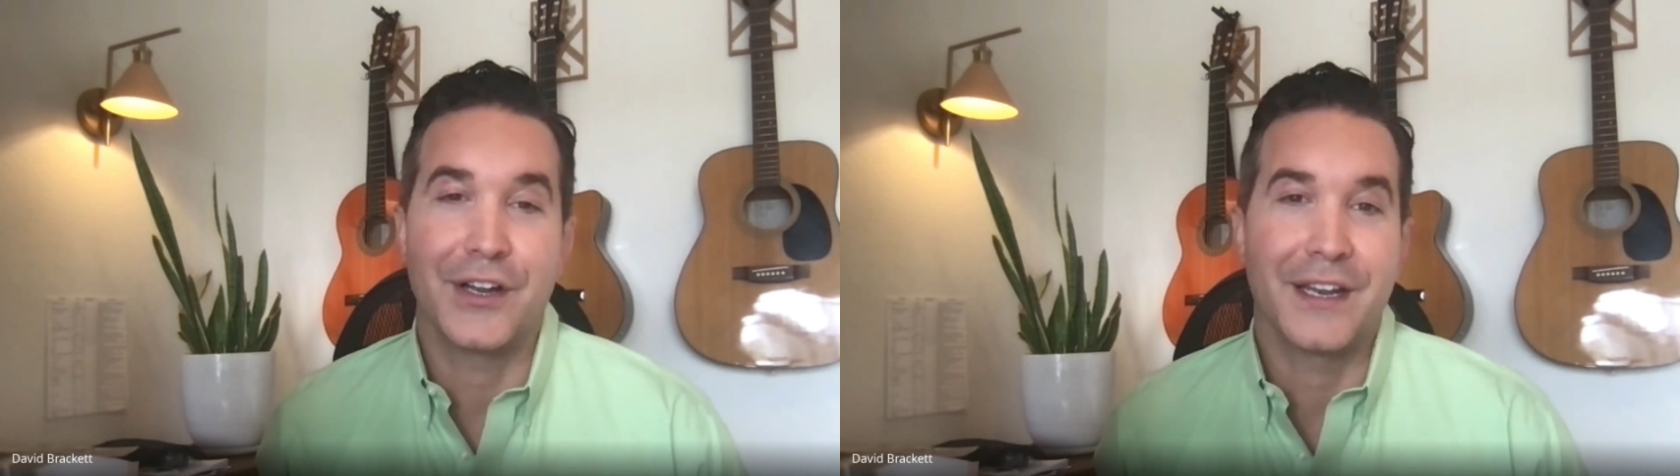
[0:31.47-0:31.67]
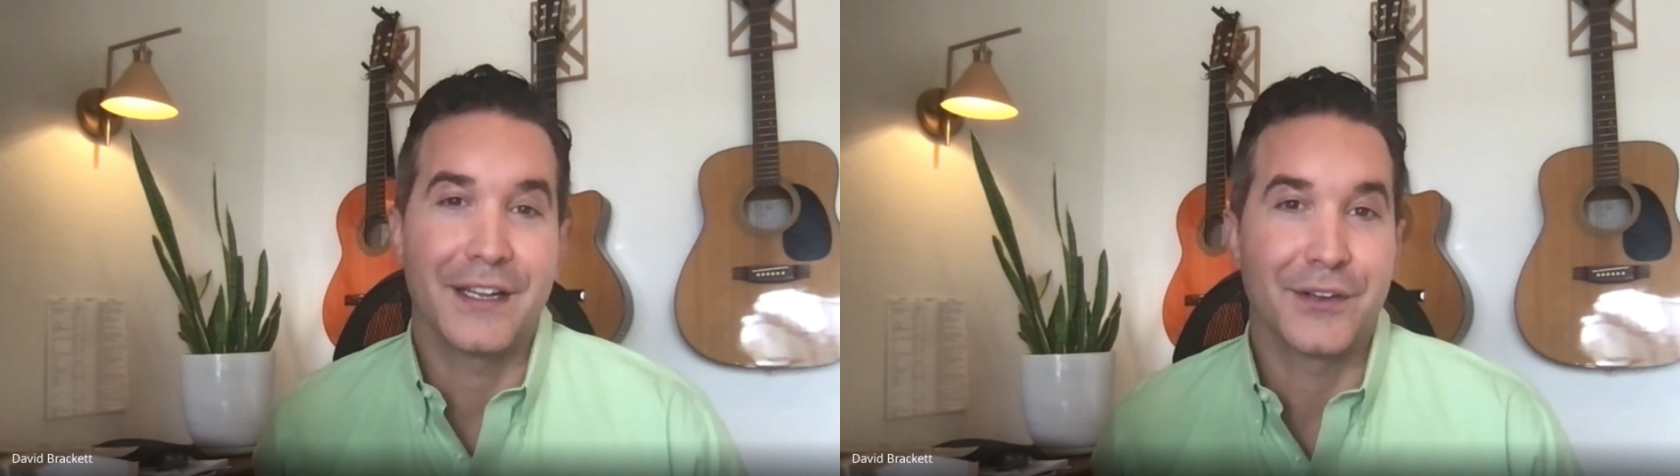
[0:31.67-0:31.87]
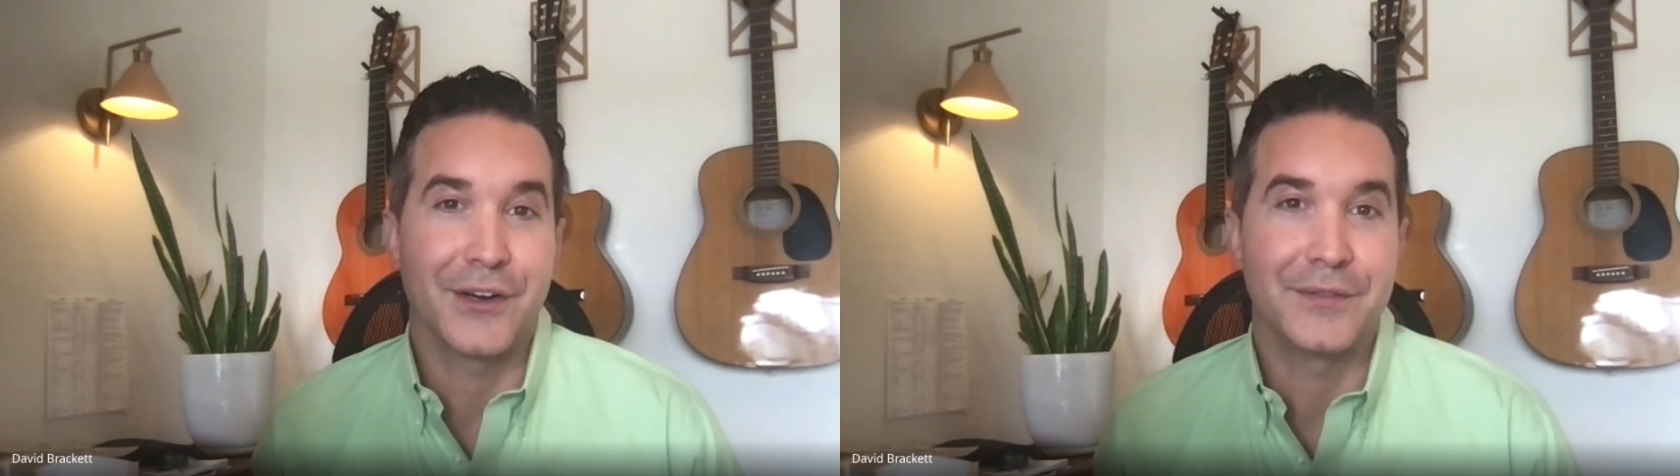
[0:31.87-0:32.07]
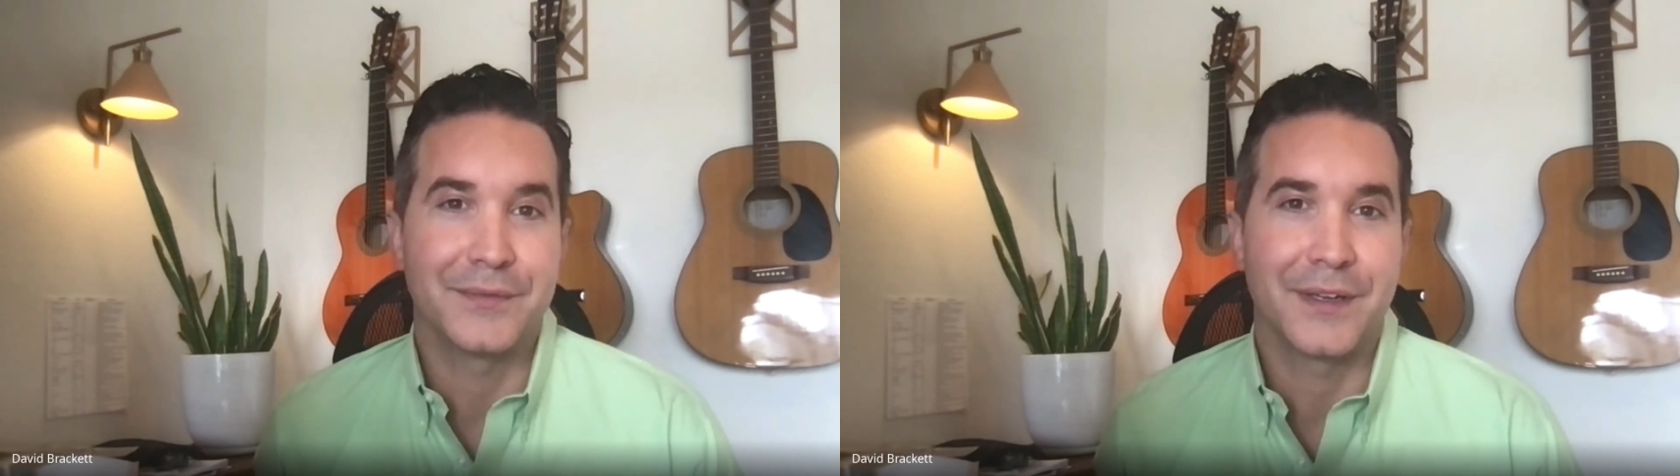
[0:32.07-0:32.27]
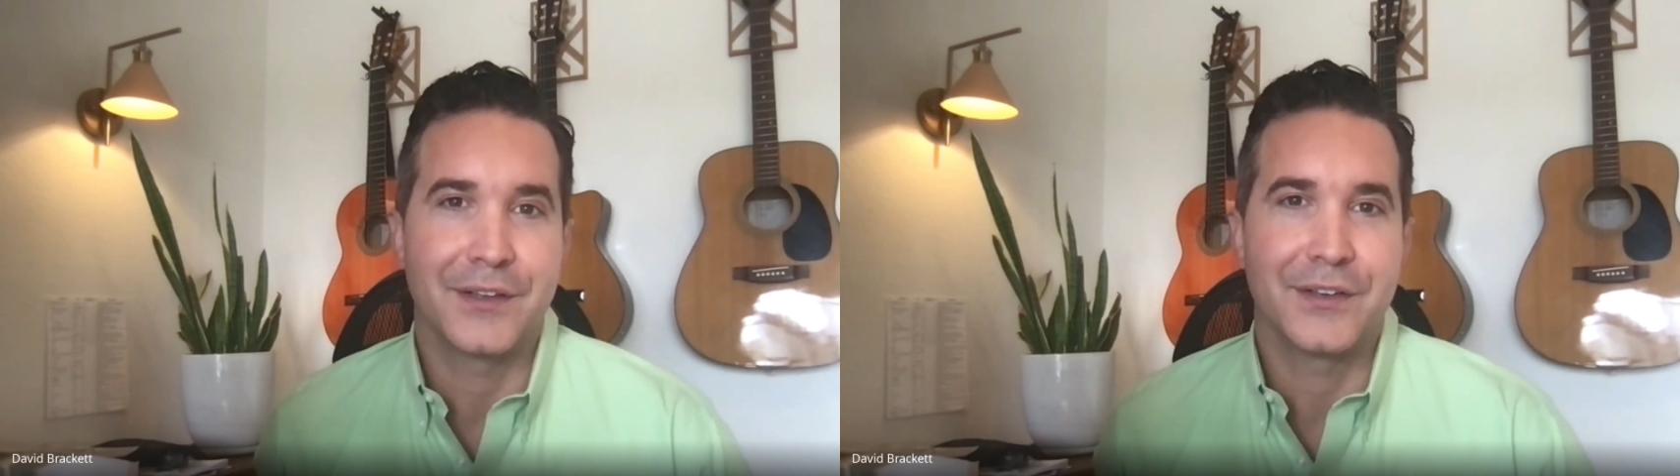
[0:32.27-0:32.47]
get started and
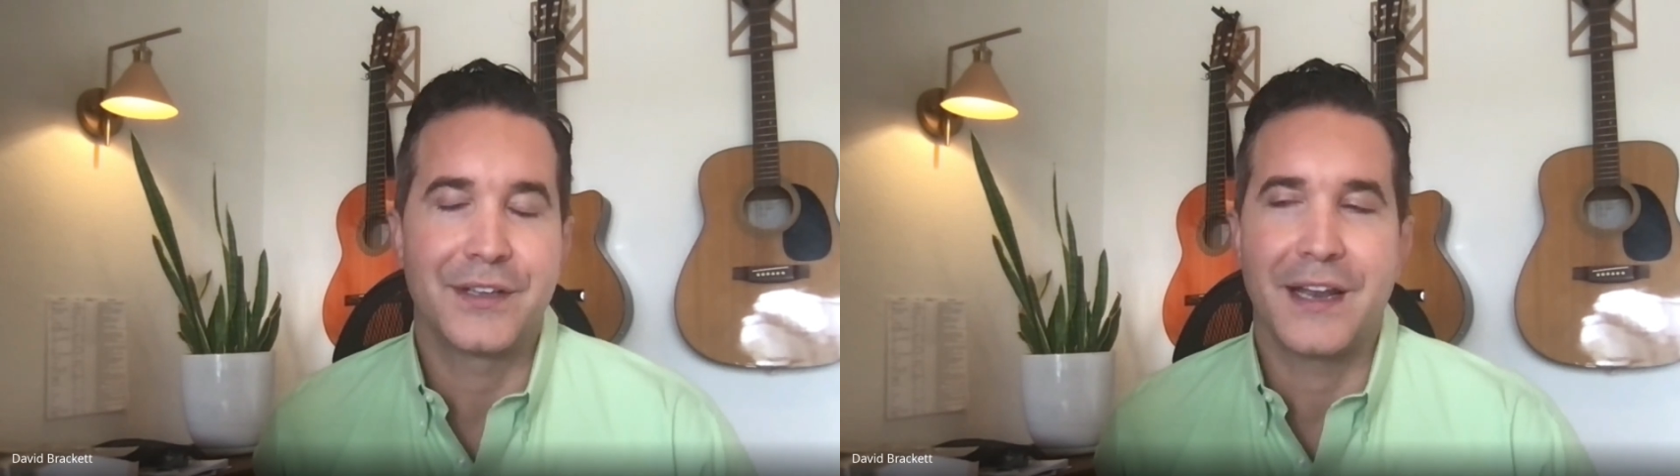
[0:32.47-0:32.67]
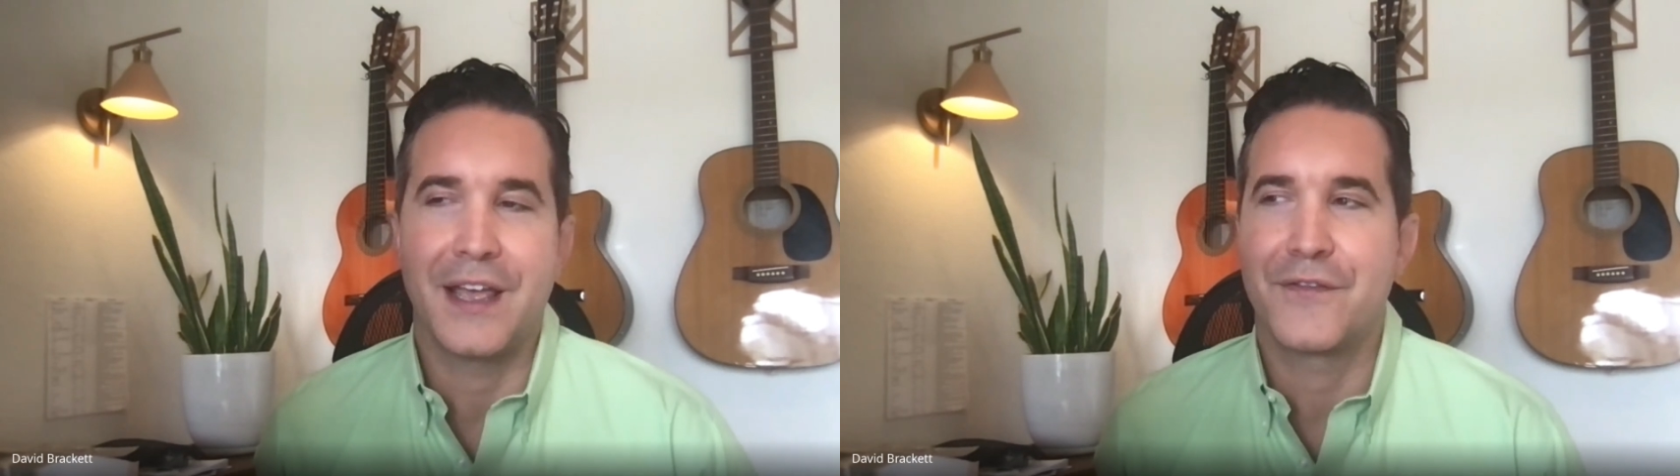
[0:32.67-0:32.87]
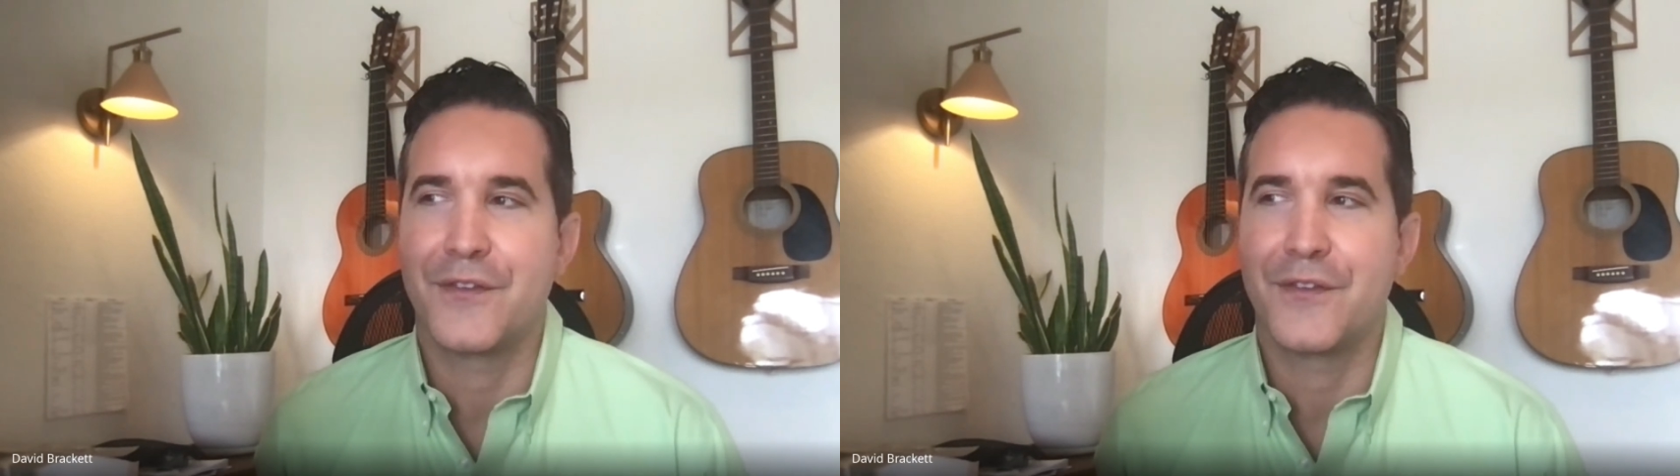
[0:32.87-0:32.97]
learn